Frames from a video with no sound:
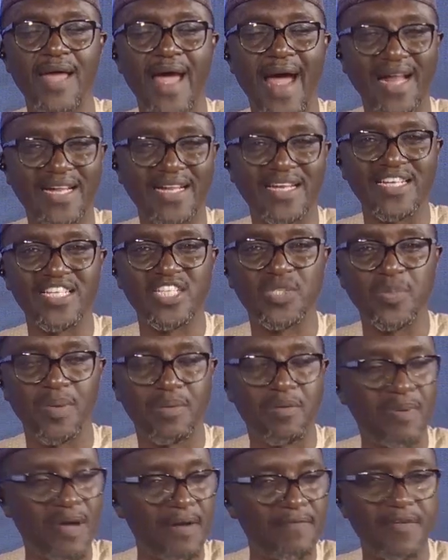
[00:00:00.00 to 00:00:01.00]
at least
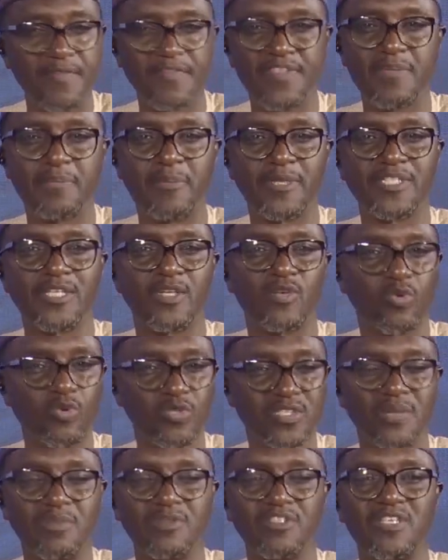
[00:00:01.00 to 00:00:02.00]
maybe by 50% or
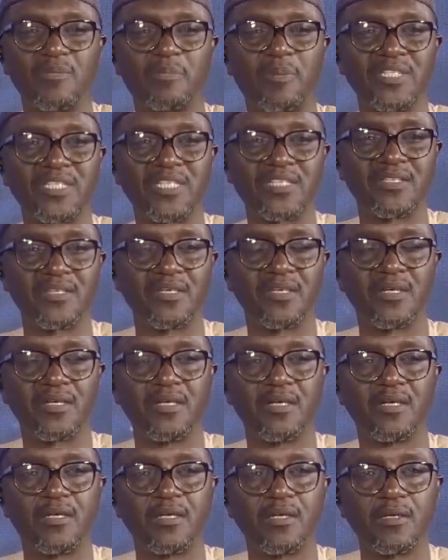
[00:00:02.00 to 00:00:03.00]

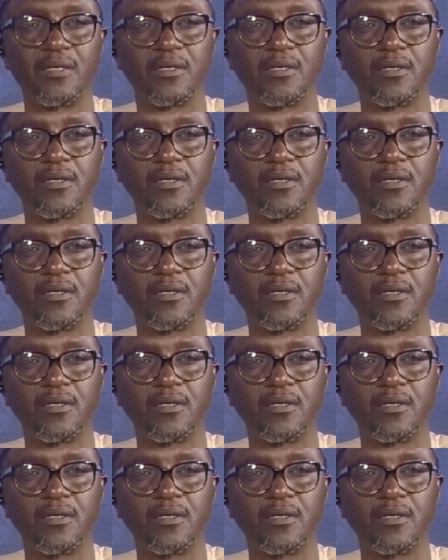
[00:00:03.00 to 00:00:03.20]
70%?